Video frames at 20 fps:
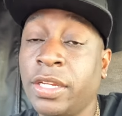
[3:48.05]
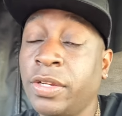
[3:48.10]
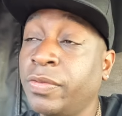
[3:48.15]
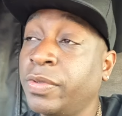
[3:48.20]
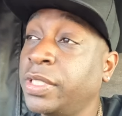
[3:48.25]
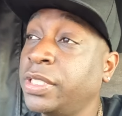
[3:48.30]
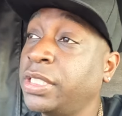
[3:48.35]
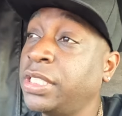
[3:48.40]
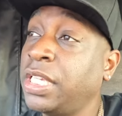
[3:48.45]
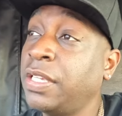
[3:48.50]
the
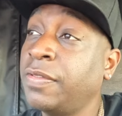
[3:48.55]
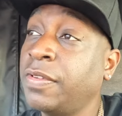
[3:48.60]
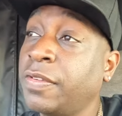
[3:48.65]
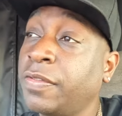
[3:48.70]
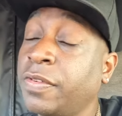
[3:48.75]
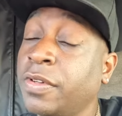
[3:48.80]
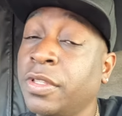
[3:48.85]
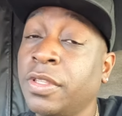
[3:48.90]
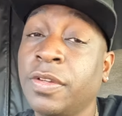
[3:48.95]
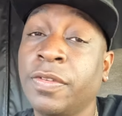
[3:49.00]
receiver
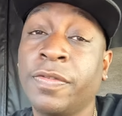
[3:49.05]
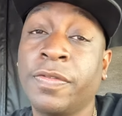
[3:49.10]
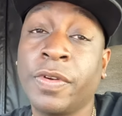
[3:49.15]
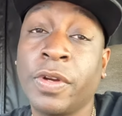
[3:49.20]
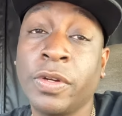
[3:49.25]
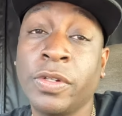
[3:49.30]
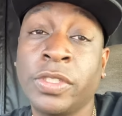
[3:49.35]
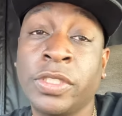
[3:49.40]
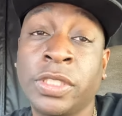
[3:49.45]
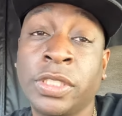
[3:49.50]
for the
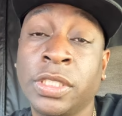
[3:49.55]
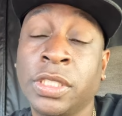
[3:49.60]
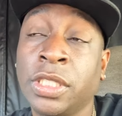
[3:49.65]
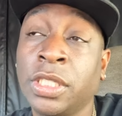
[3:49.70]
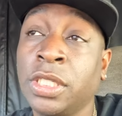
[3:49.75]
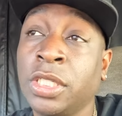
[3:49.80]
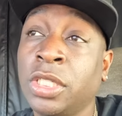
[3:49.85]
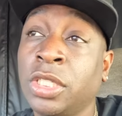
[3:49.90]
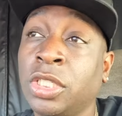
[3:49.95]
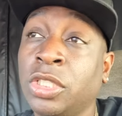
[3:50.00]
first
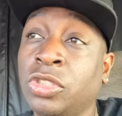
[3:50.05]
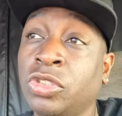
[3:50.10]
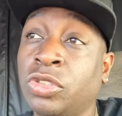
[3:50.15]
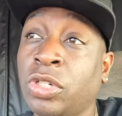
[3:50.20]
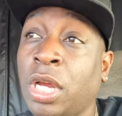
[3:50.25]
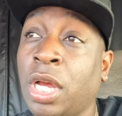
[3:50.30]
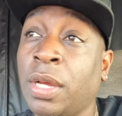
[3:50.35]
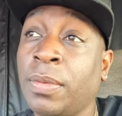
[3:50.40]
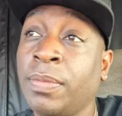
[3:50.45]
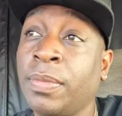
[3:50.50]

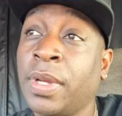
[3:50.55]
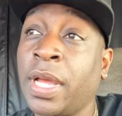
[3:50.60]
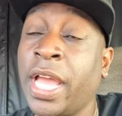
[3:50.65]
drop.